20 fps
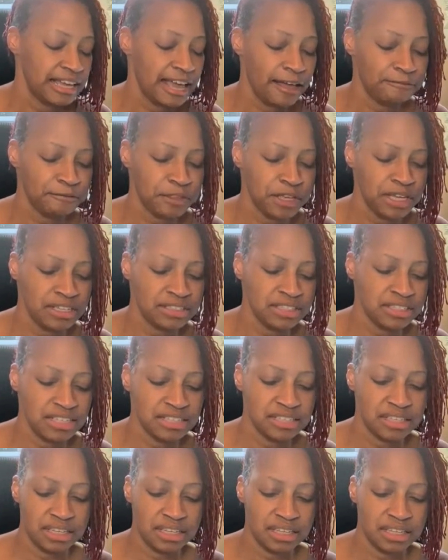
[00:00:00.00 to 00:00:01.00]
think it takes
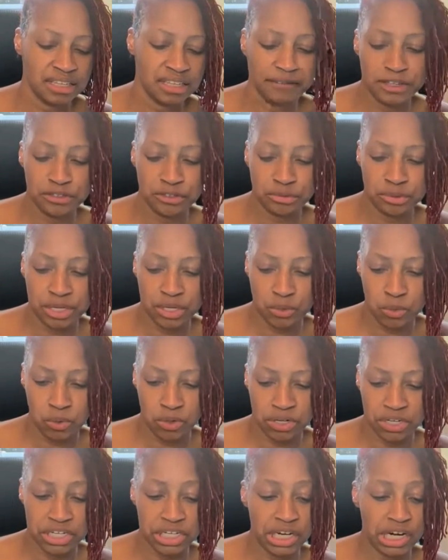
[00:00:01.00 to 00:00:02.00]
11
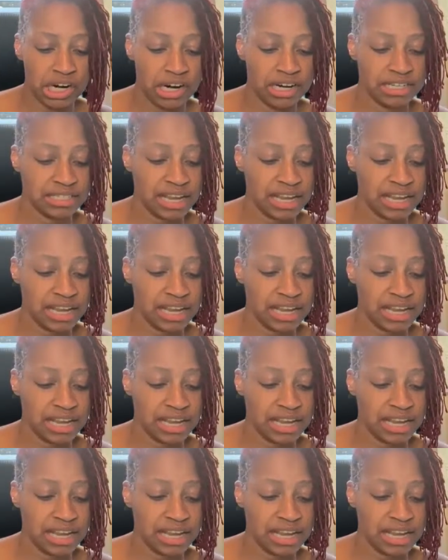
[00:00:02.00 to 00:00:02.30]
3/4 yards.